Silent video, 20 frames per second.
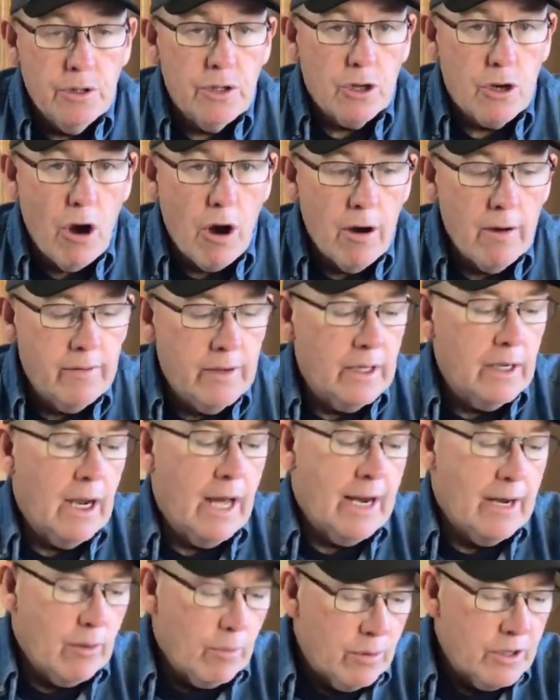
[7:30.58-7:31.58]
to the
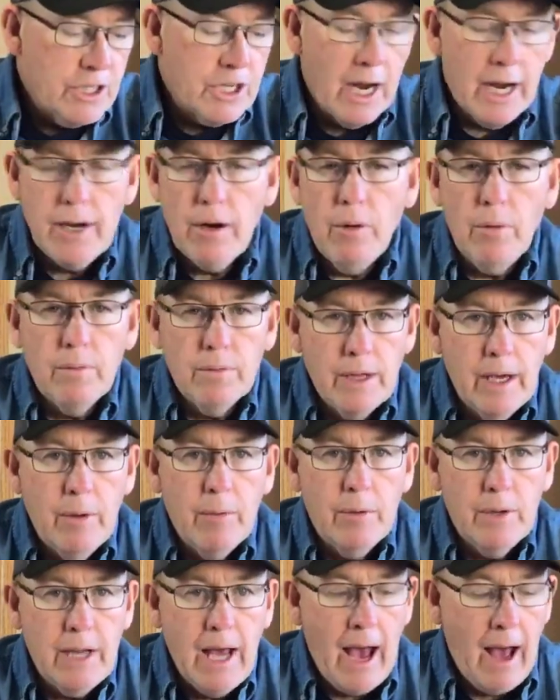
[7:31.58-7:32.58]
carving liner, which I don't,
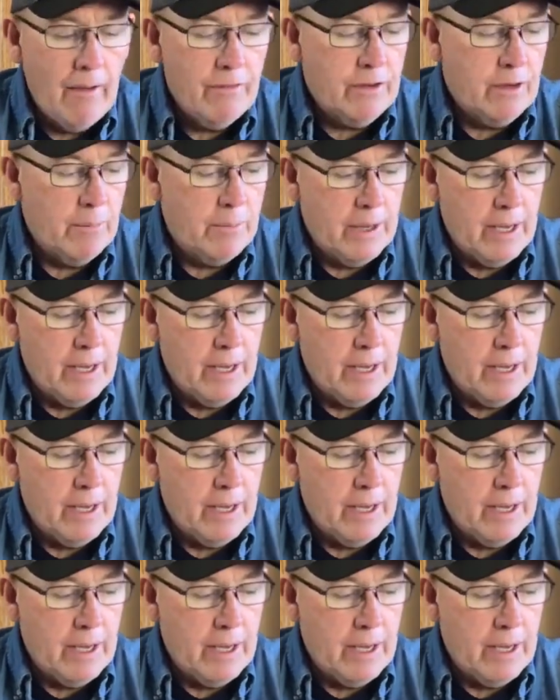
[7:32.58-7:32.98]
it would have